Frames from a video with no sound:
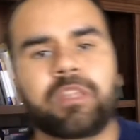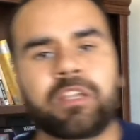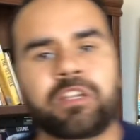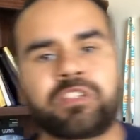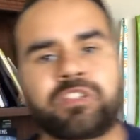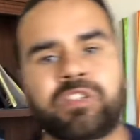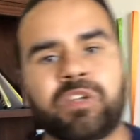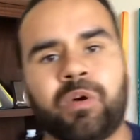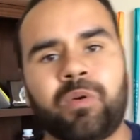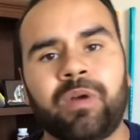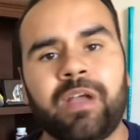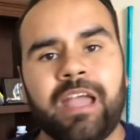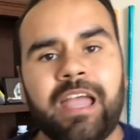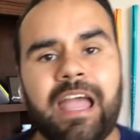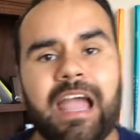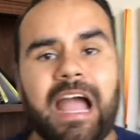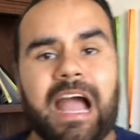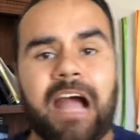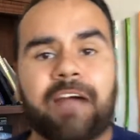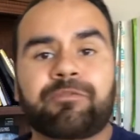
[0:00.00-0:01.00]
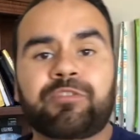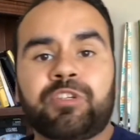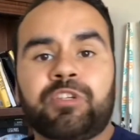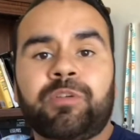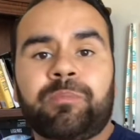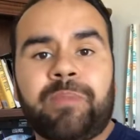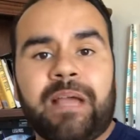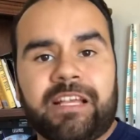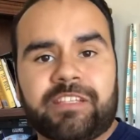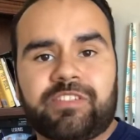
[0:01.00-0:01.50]
So after
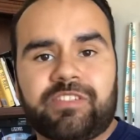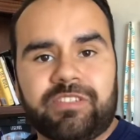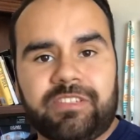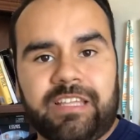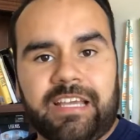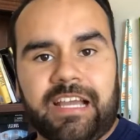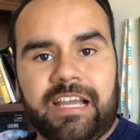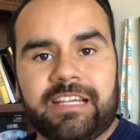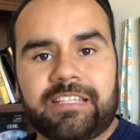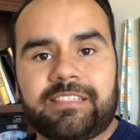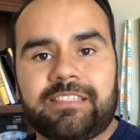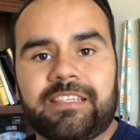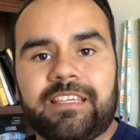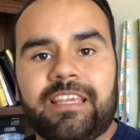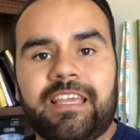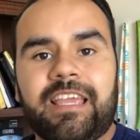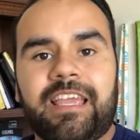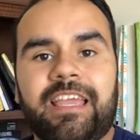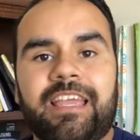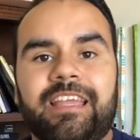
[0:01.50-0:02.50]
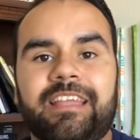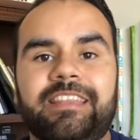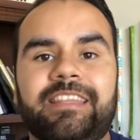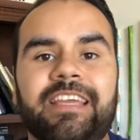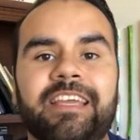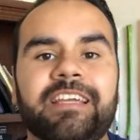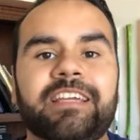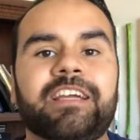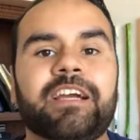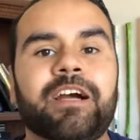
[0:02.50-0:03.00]
you master that,
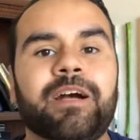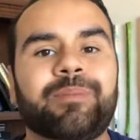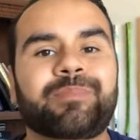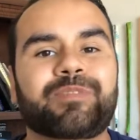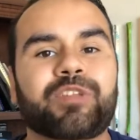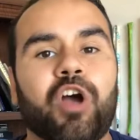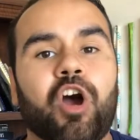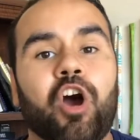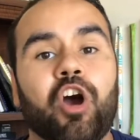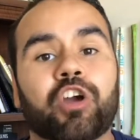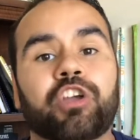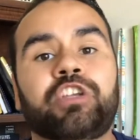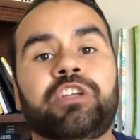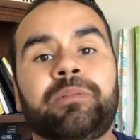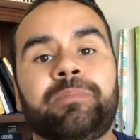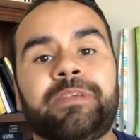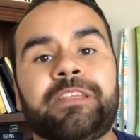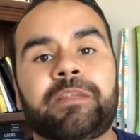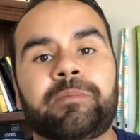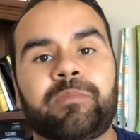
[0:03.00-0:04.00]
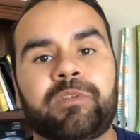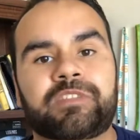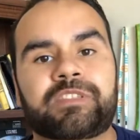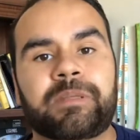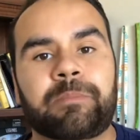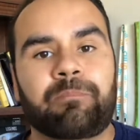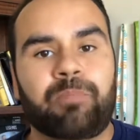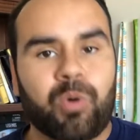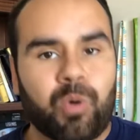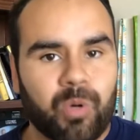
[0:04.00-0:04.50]
then comes arguably the most
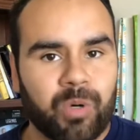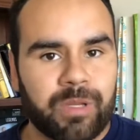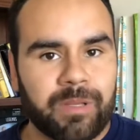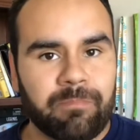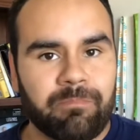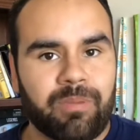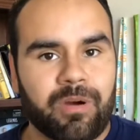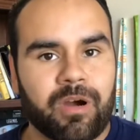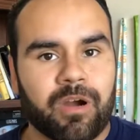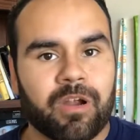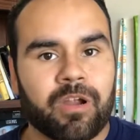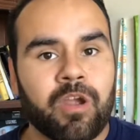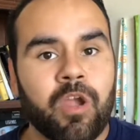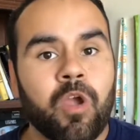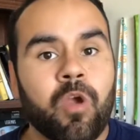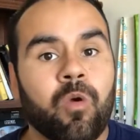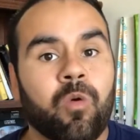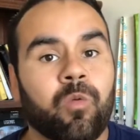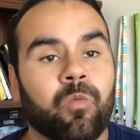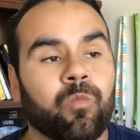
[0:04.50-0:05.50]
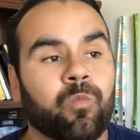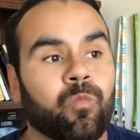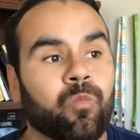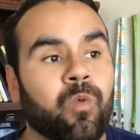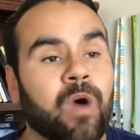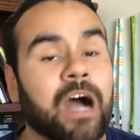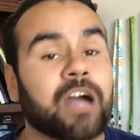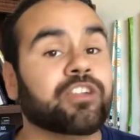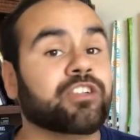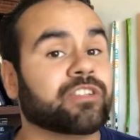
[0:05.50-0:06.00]
important part
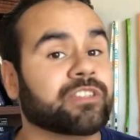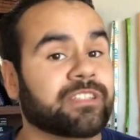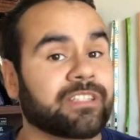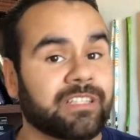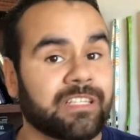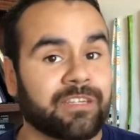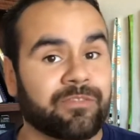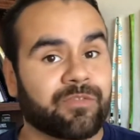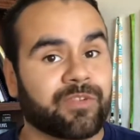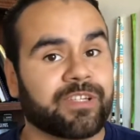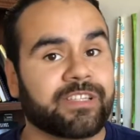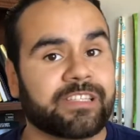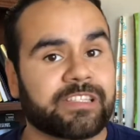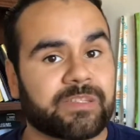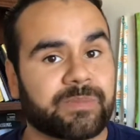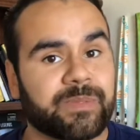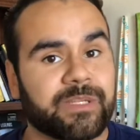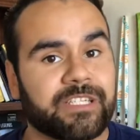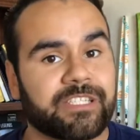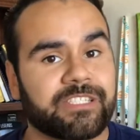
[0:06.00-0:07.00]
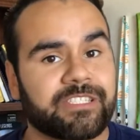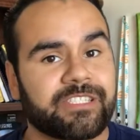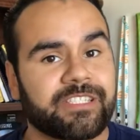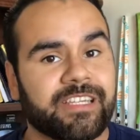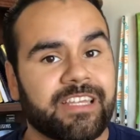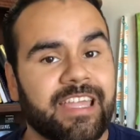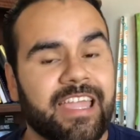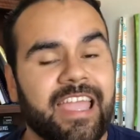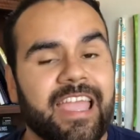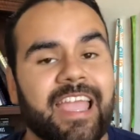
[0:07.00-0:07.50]
while you're delivering the speech.
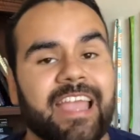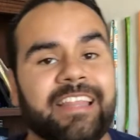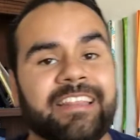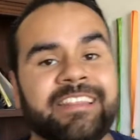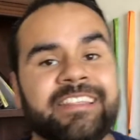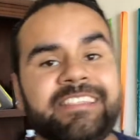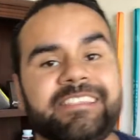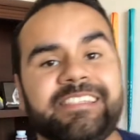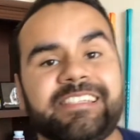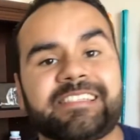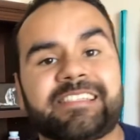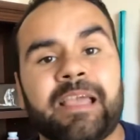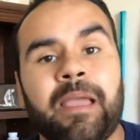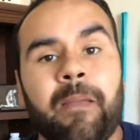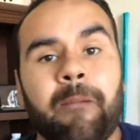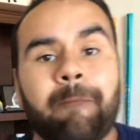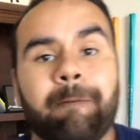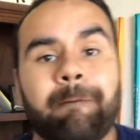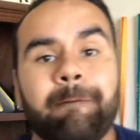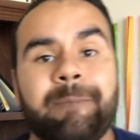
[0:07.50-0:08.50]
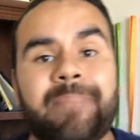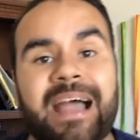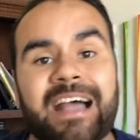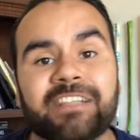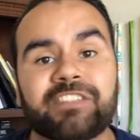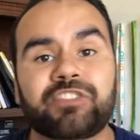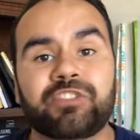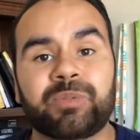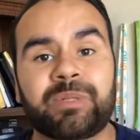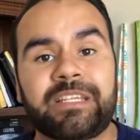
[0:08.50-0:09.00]
And this is
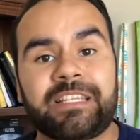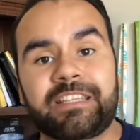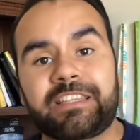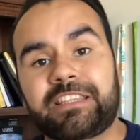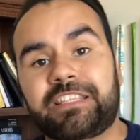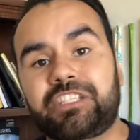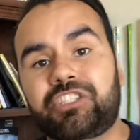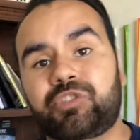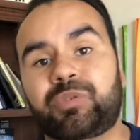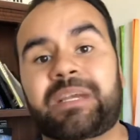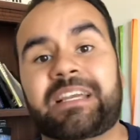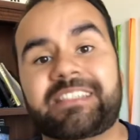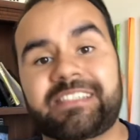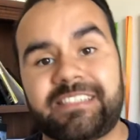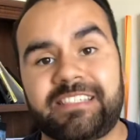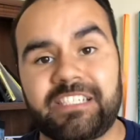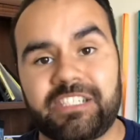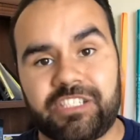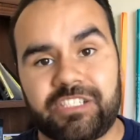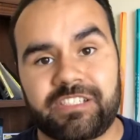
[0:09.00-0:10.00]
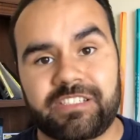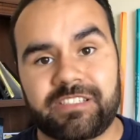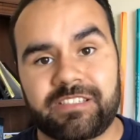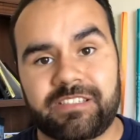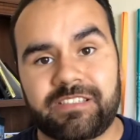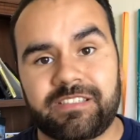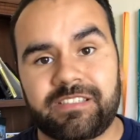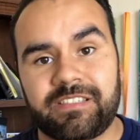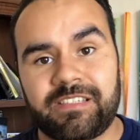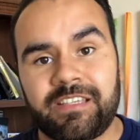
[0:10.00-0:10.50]
mastering the
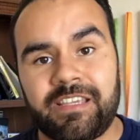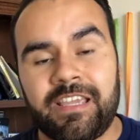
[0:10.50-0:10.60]
transitions.